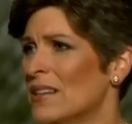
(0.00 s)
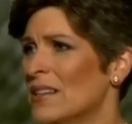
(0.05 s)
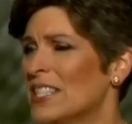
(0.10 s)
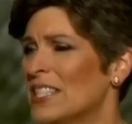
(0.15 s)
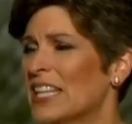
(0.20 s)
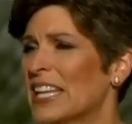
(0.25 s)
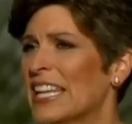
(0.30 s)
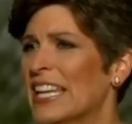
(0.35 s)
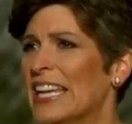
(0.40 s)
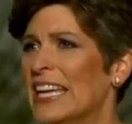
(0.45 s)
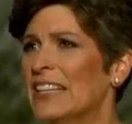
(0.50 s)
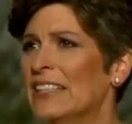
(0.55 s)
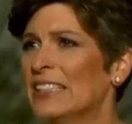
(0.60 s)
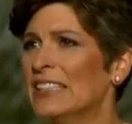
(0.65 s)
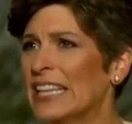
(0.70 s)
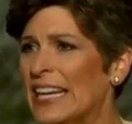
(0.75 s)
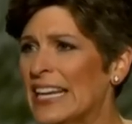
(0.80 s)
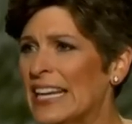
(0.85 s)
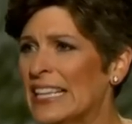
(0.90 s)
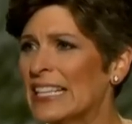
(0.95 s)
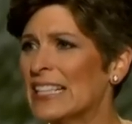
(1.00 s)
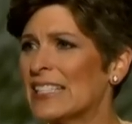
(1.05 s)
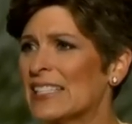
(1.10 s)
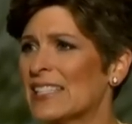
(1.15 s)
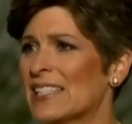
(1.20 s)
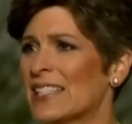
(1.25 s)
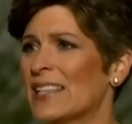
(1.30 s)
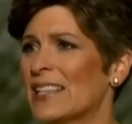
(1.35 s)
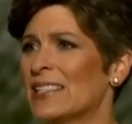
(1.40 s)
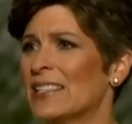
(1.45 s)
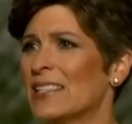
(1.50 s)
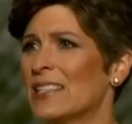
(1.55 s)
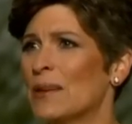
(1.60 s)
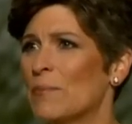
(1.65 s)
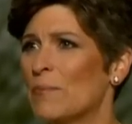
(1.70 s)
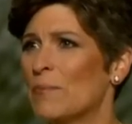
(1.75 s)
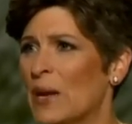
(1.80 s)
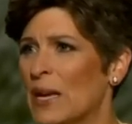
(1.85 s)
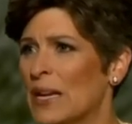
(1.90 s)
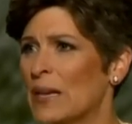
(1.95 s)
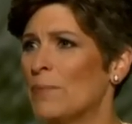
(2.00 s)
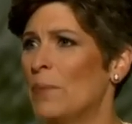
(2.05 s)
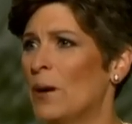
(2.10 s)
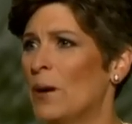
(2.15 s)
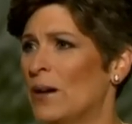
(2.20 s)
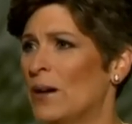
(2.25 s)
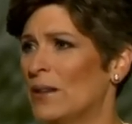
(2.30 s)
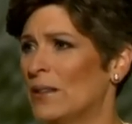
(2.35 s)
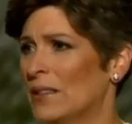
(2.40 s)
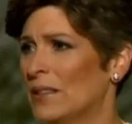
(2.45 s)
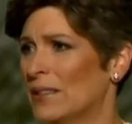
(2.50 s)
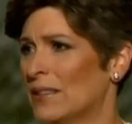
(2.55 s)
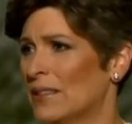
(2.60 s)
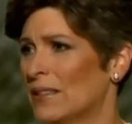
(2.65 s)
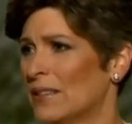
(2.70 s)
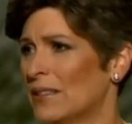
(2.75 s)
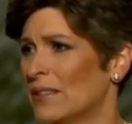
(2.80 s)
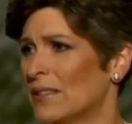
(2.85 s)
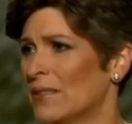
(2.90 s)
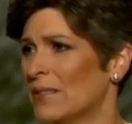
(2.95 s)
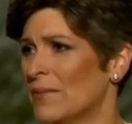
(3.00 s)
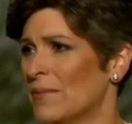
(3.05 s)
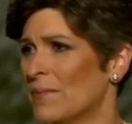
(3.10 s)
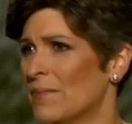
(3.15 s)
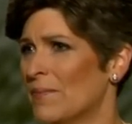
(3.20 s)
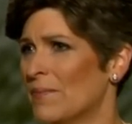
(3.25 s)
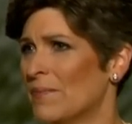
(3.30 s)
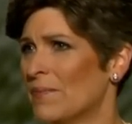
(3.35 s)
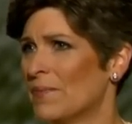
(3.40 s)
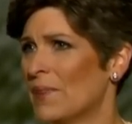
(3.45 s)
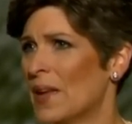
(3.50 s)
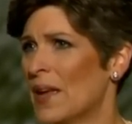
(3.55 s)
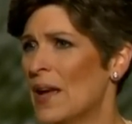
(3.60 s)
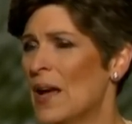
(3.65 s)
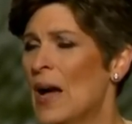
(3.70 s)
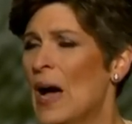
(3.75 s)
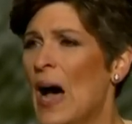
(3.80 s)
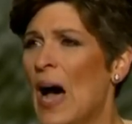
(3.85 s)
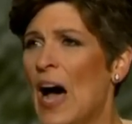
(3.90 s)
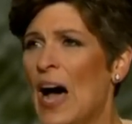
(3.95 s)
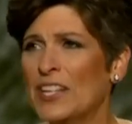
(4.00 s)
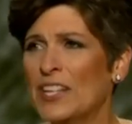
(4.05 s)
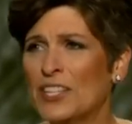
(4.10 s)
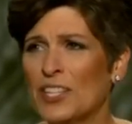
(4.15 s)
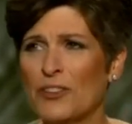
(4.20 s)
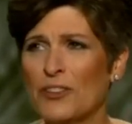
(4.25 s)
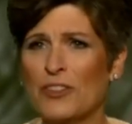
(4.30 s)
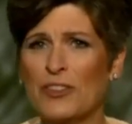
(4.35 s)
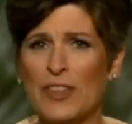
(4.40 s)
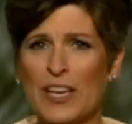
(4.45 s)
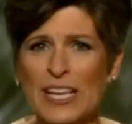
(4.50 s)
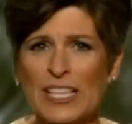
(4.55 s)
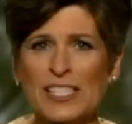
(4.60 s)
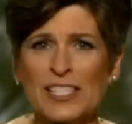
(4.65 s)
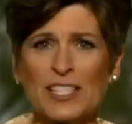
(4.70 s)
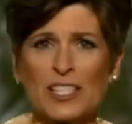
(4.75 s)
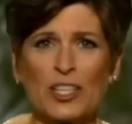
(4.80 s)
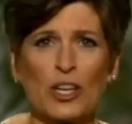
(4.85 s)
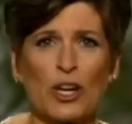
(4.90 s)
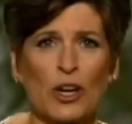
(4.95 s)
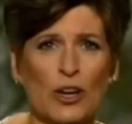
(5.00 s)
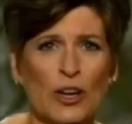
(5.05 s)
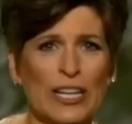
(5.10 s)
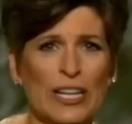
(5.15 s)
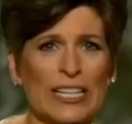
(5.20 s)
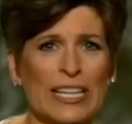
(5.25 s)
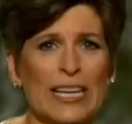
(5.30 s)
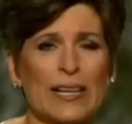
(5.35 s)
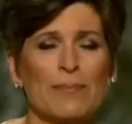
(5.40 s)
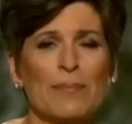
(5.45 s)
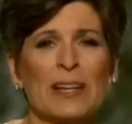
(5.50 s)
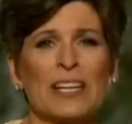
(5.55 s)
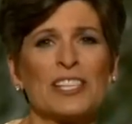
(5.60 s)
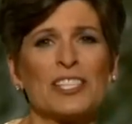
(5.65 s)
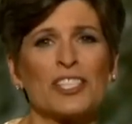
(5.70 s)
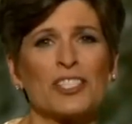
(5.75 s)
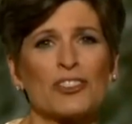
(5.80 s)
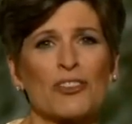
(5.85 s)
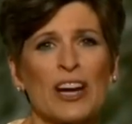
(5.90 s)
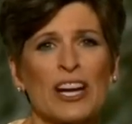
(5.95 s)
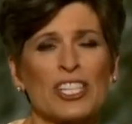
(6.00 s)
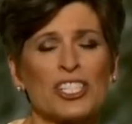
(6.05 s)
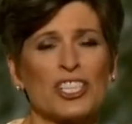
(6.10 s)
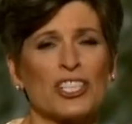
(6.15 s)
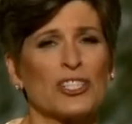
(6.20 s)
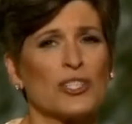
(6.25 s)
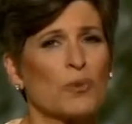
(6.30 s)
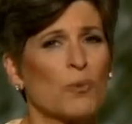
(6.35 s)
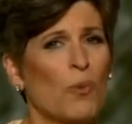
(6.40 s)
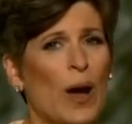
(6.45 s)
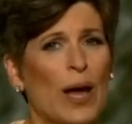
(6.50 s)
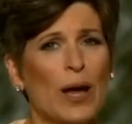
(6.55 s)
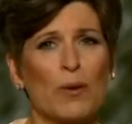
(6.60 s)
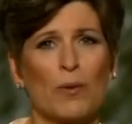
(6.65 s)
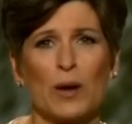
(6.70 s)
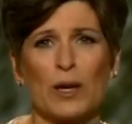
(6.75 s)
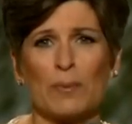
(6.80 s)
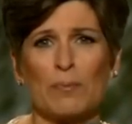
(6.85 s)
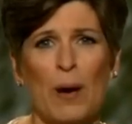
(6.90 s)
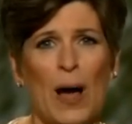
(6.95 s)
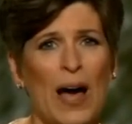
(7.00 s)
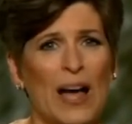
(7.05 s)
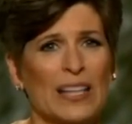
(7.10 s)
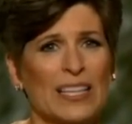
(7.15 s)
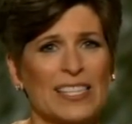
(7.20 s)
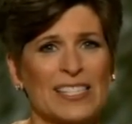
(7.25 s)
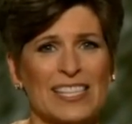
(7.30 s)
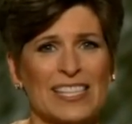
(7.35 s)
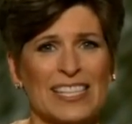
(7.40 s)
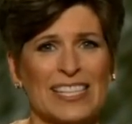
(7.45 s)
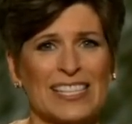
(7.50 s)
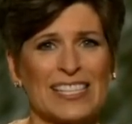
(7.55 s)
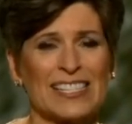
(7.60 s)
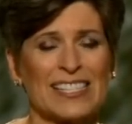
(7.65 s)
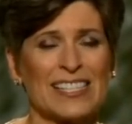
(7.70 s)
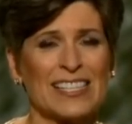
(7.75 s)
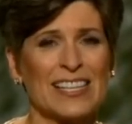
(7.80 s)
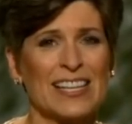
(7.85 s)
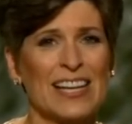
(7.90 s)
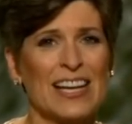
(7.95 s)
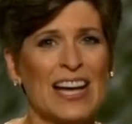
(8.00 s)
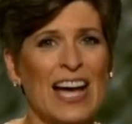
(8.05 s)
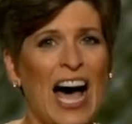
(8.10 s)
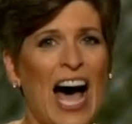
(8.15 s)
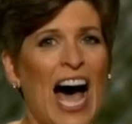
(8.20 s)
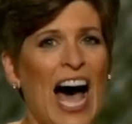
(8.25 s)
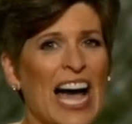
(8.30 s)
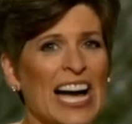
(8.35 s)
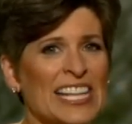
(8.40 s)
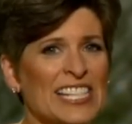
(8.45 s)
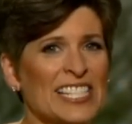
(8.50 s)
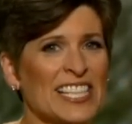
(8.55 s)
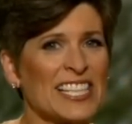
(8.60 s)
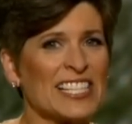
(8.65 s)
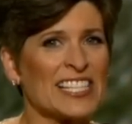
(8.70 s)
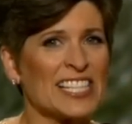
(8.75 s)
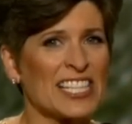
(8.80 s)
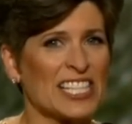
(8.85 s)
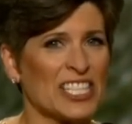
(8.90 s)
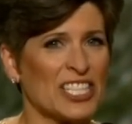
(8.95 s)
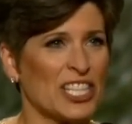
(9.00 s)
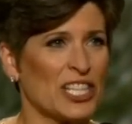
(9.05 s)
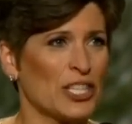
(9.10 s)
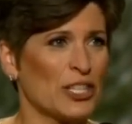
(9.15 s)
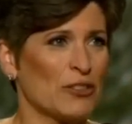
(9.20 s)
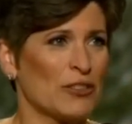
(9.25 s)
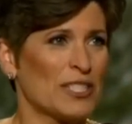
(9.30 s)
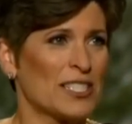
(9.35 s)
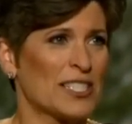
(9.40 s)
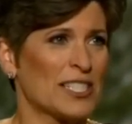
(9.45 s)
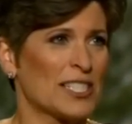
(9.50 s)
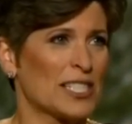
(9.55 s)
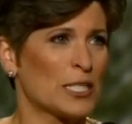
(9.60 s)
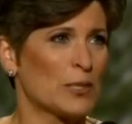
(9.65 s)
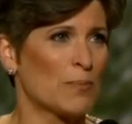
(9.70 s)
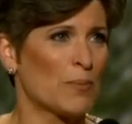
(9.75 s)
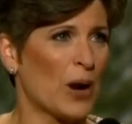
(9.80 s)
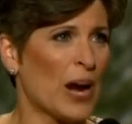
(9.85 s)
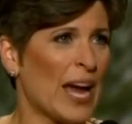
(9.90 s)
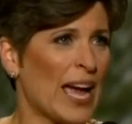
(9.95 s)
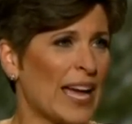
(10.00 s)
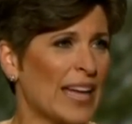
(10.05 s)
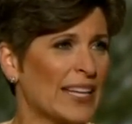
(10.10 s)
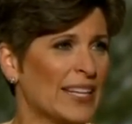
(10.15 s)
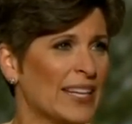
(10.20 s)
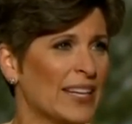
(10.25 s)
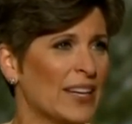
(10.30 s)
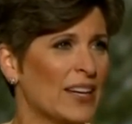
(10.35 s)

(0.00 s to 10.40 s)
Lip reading: to kill innocent people. Under this current administration's wayward policies, ISIS continues to spread,